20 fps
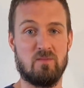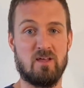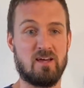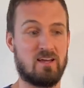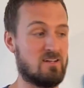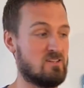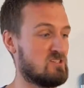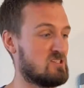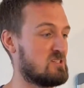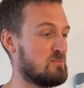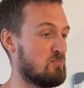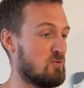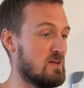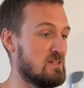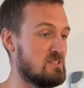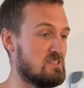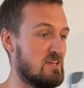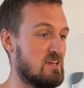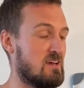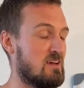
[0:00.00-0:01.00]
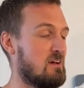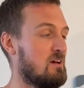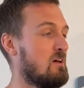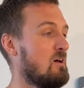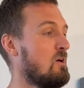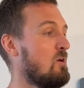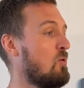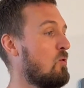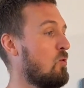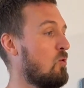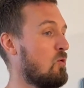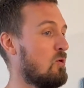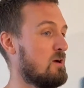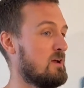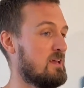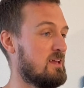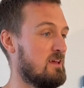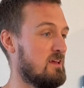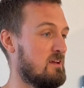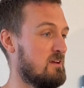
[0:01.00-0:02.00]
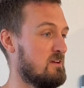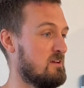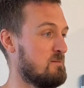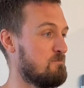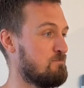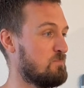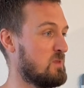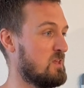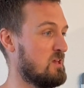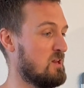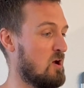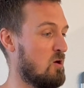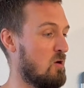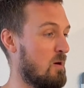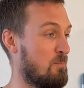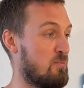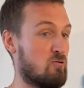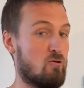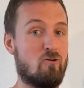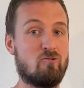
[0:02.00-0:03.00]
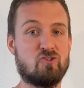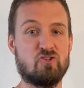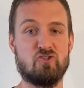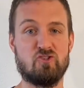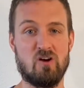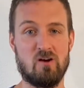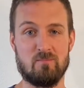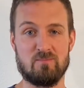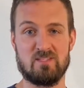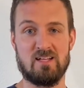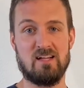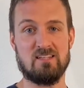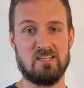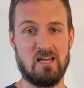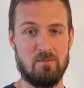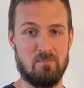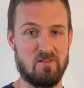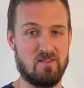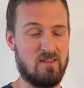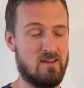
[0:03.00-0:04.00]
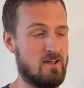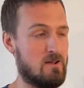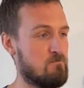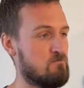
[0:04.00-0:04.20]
like in sprinting or in you know approach jumps, that type of thing.